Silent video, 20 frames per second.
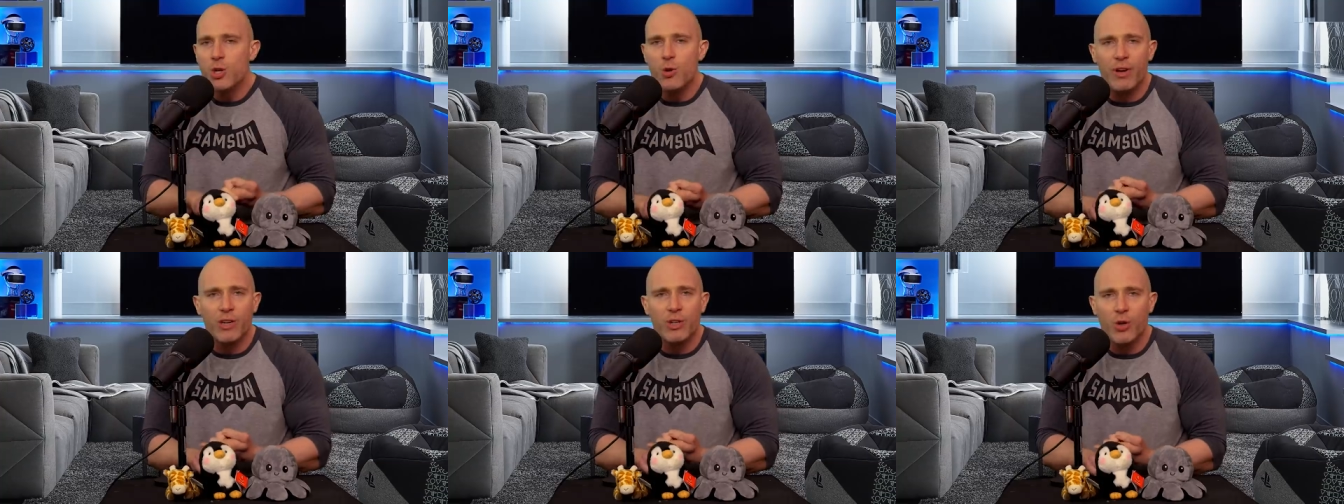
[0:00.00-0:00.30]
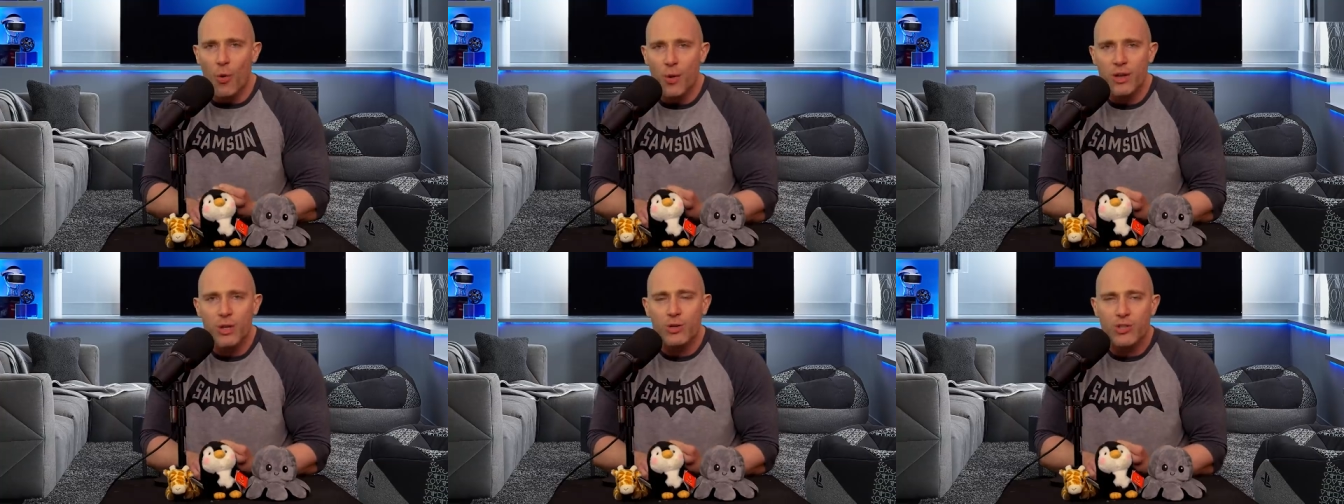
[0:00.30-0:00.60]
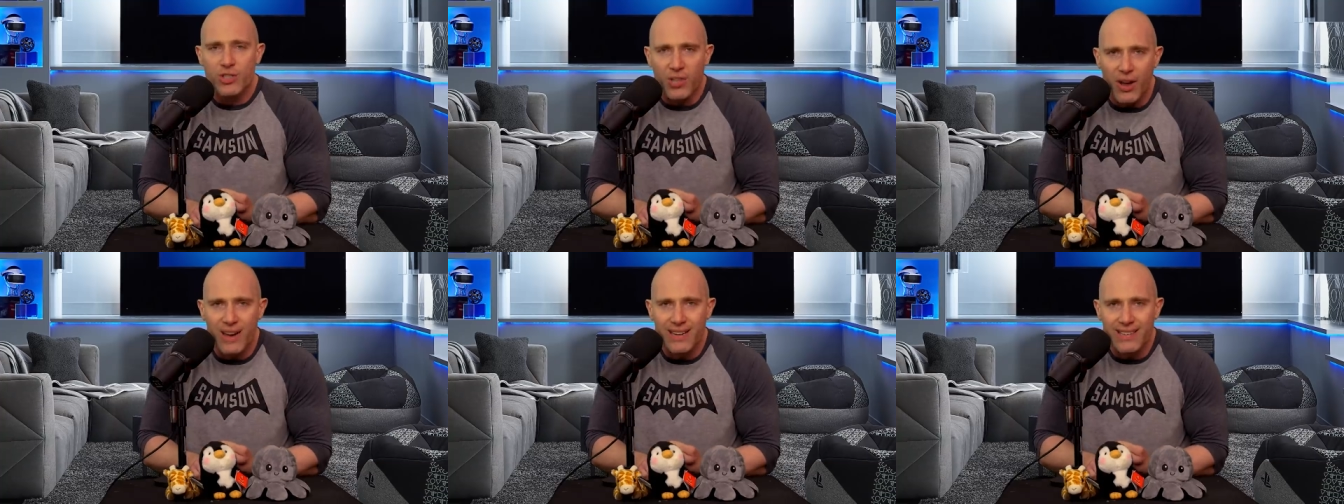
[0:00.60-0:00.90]
you're ignoring your
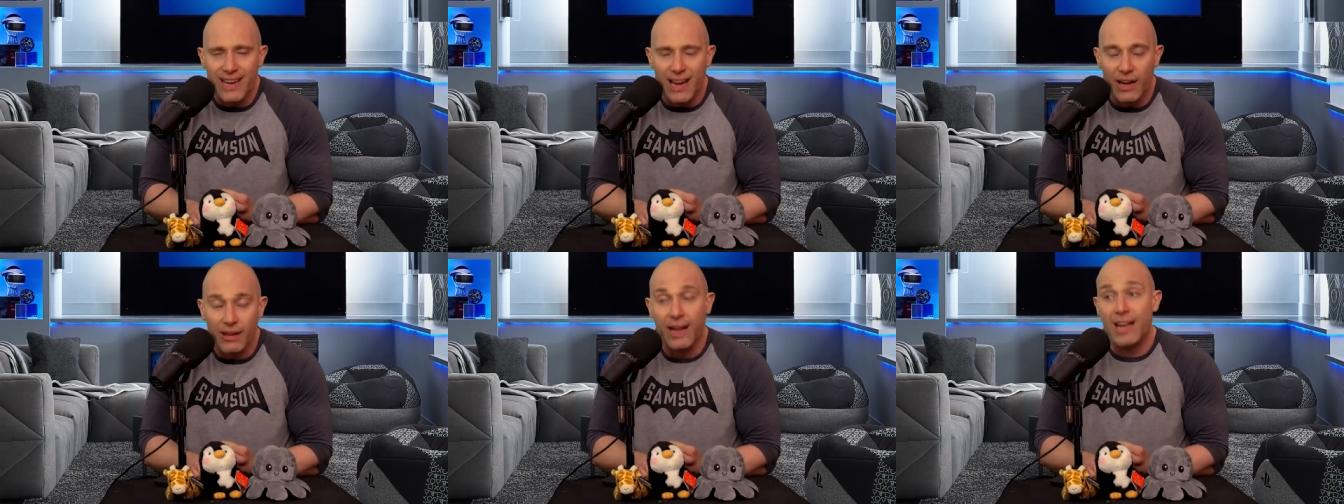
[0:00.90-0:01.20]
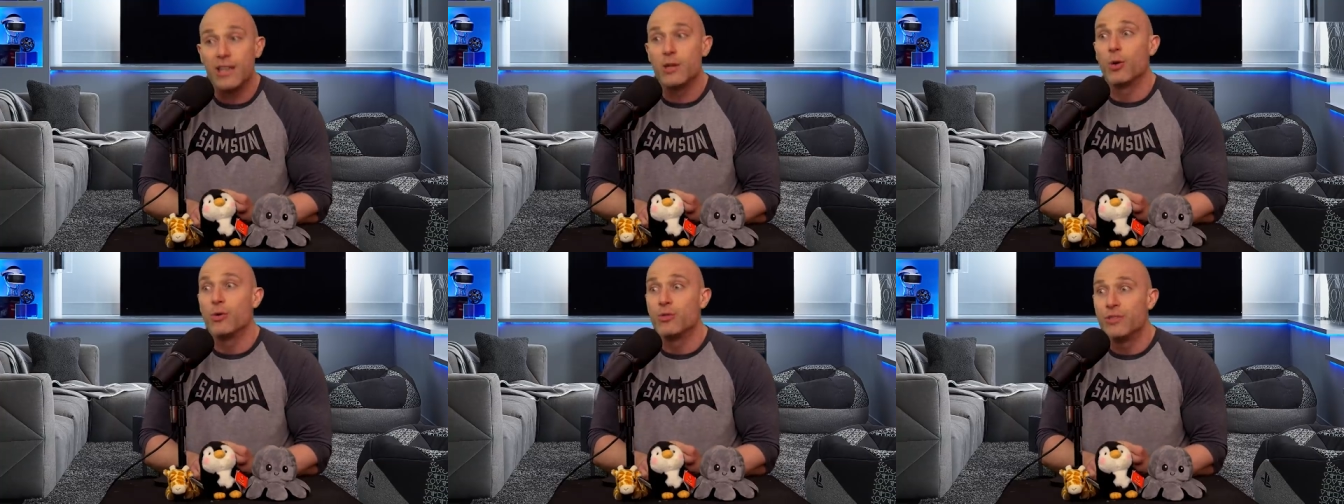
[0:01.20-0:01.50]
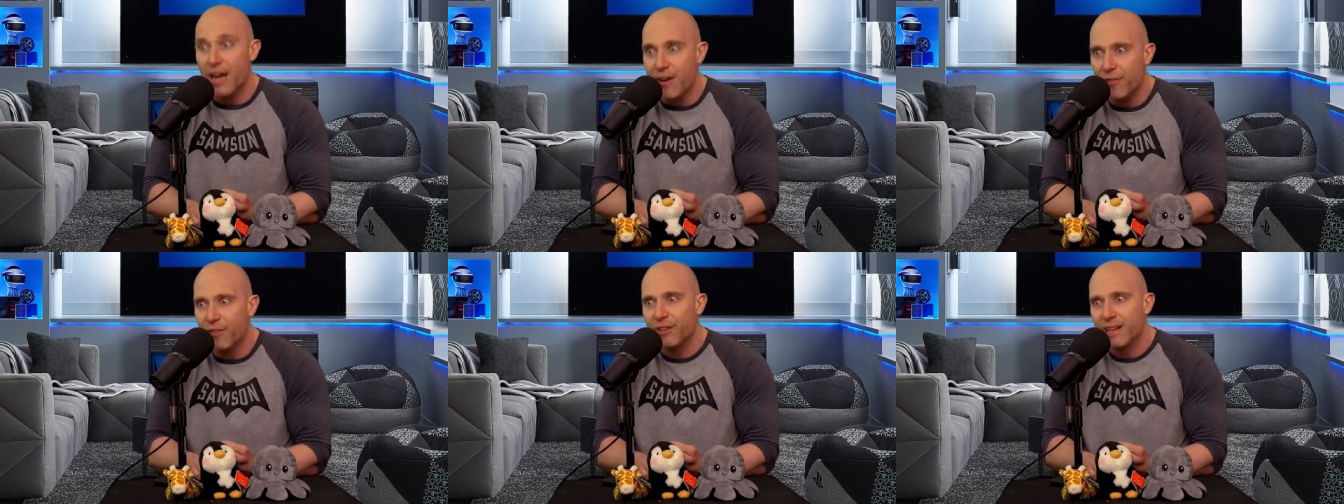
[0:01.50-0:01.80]
side delt and you're
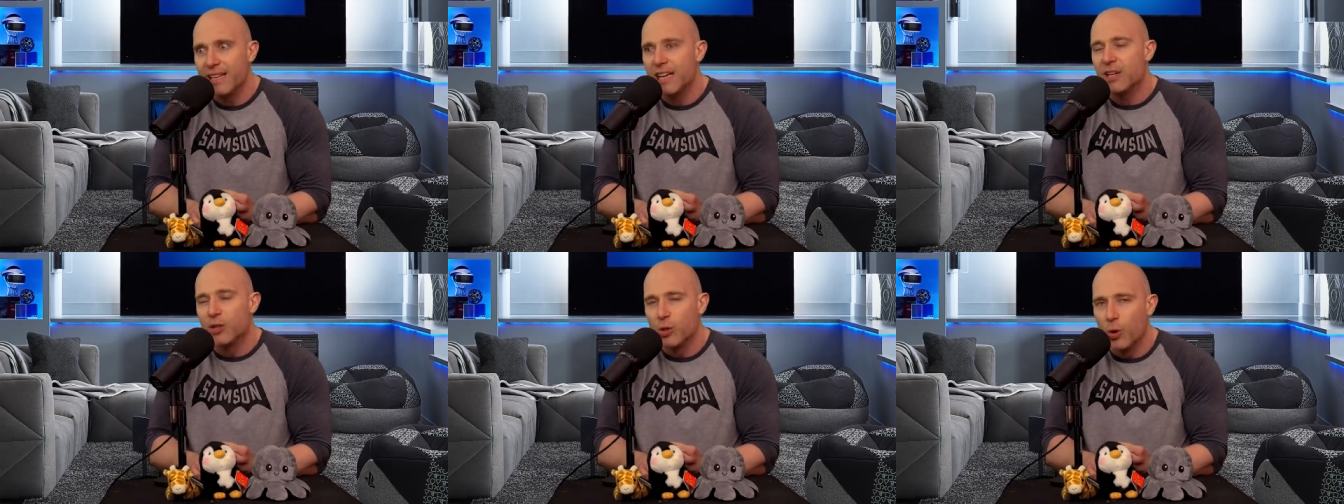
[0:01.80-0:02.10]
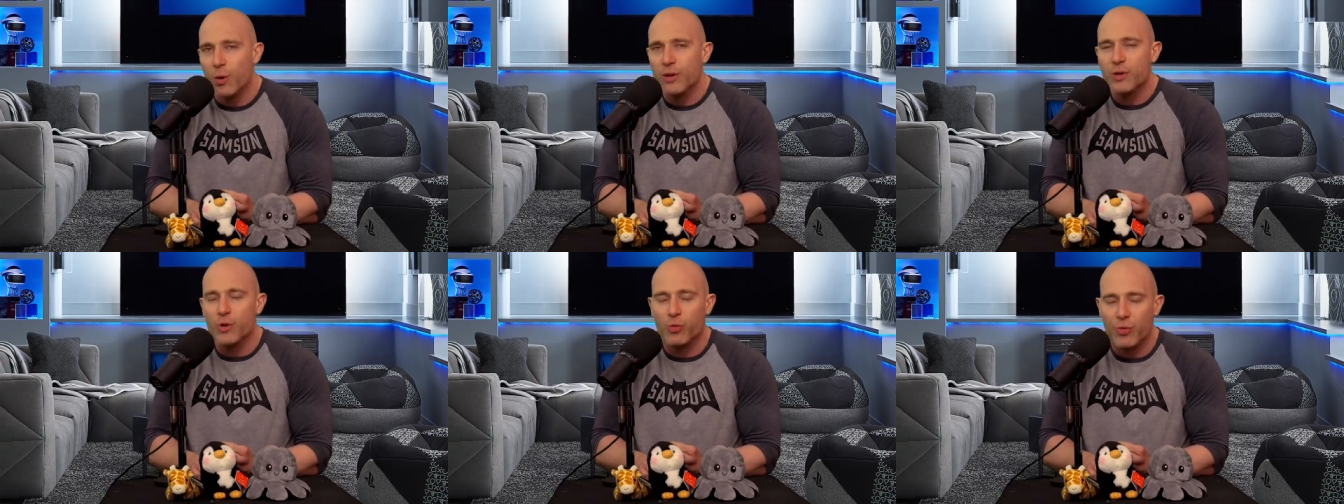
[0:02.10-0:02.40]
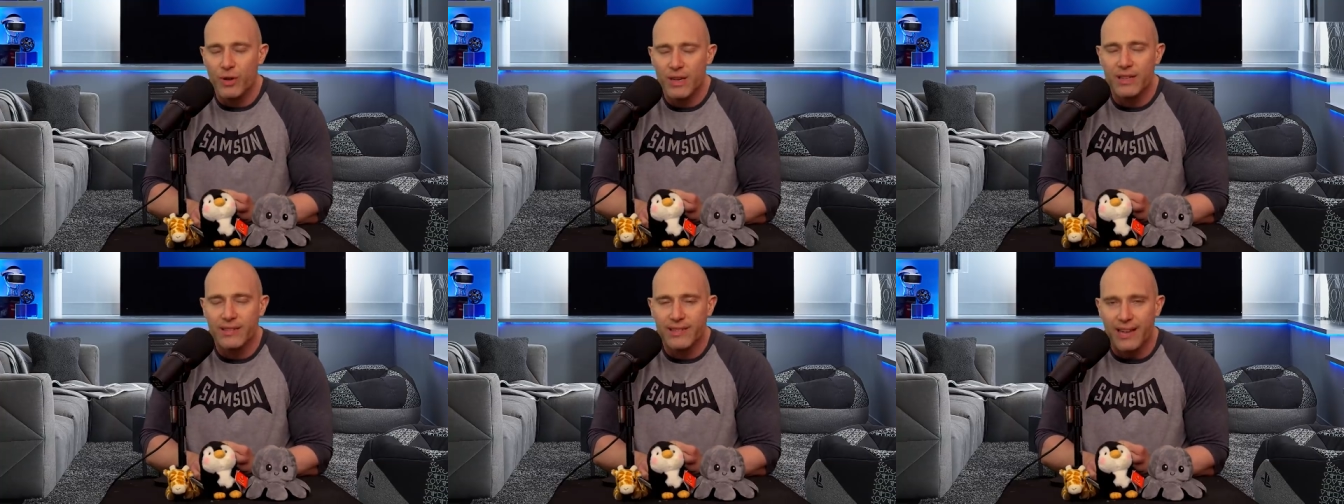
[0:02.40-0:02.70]
definitely ignoring your
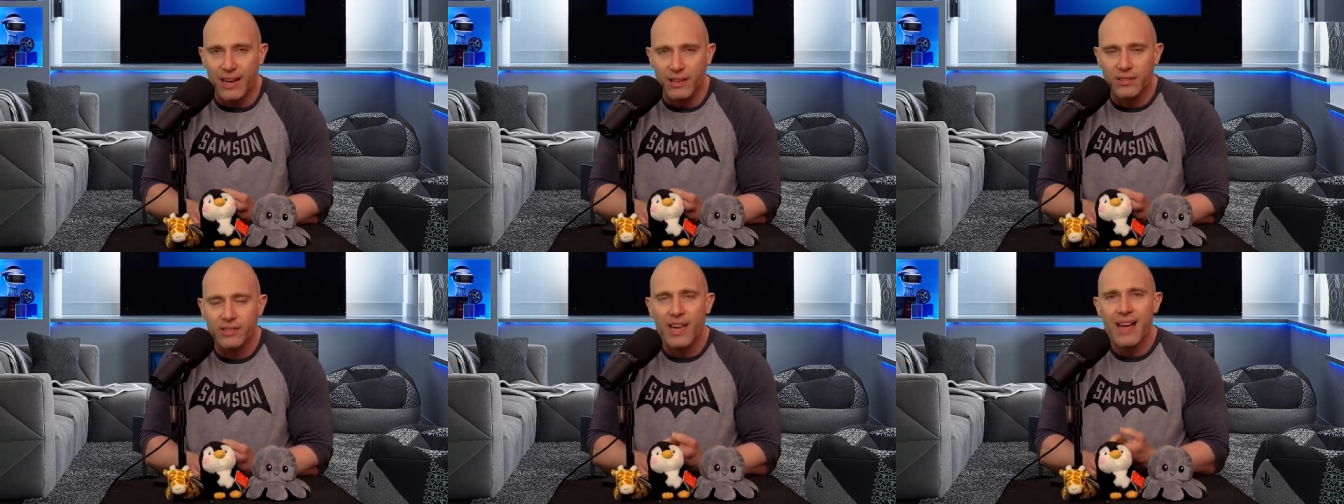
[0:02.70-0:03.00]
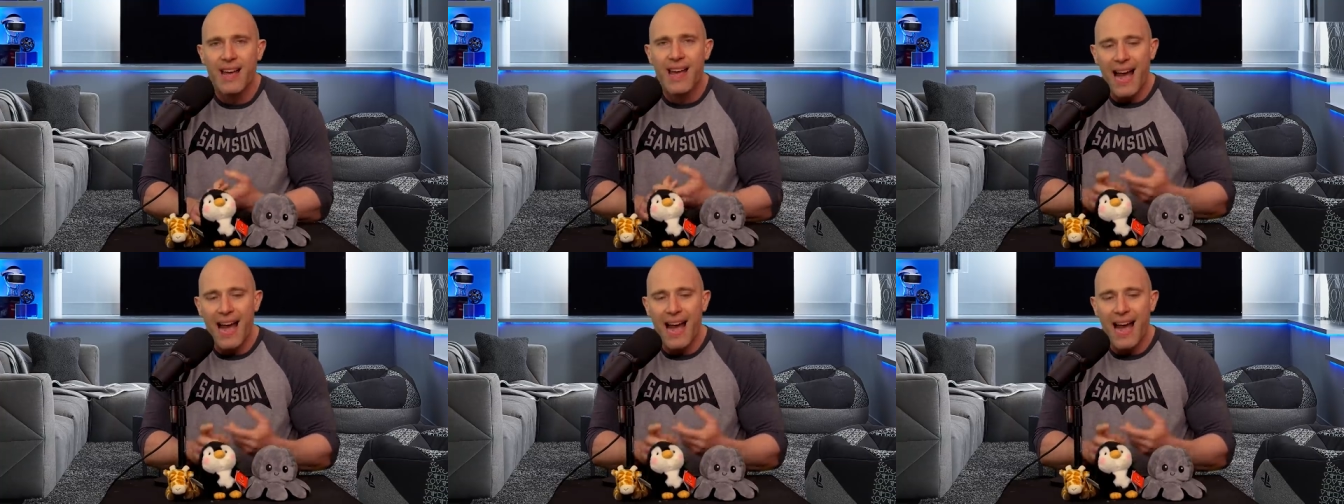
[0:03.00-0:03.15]
rear delt,